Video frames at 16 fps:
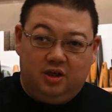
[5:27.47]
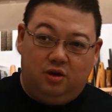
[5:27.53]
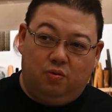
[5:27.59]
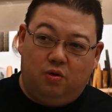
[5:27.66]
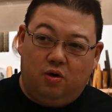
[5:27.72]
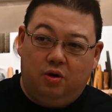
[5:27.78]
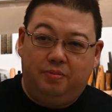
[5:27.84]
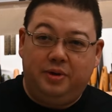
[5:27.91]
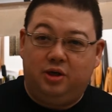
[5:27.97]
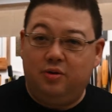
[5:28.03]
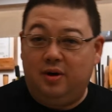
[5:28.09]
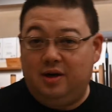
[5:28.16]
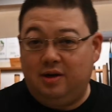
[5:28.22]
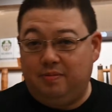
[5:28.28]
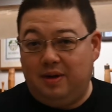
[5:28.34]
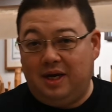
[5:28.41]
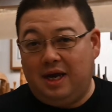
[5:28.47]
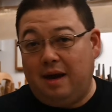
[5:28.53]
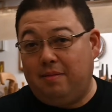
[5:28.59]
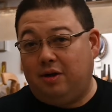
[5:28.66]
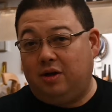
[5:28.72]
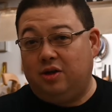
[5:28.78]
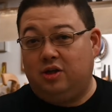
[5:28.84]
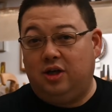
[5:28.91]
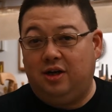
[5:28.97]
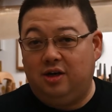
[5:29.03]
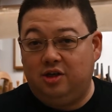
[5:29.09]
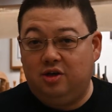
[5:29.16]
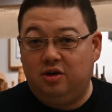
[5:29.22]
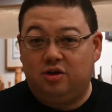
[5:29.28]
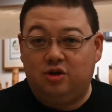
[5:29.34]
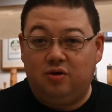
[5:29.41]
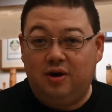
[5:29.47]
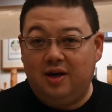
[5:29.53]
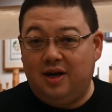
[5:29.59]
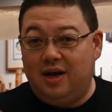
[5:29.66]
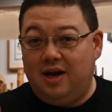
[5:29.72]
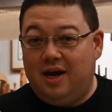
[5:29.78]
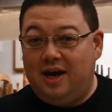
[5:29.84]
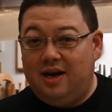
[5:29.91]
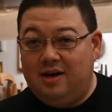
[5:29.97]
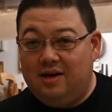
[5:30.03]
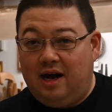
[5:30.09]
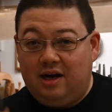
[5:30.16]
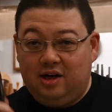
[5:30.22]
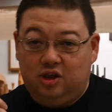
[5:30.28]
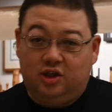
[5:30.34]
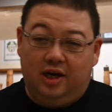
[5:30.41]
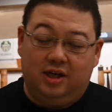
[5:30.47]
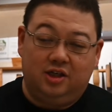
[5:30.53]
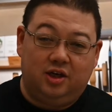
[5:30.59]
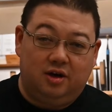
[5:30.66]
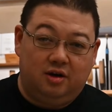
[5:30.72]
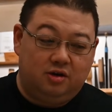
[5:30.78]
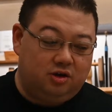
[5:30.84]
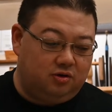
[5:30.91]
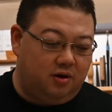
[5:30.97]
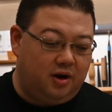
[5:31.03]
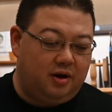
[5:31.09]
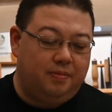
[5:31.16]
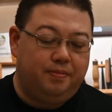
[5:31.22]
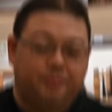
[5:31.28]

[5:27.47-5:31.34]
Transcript: in the world between being able to change your string and not changing your string.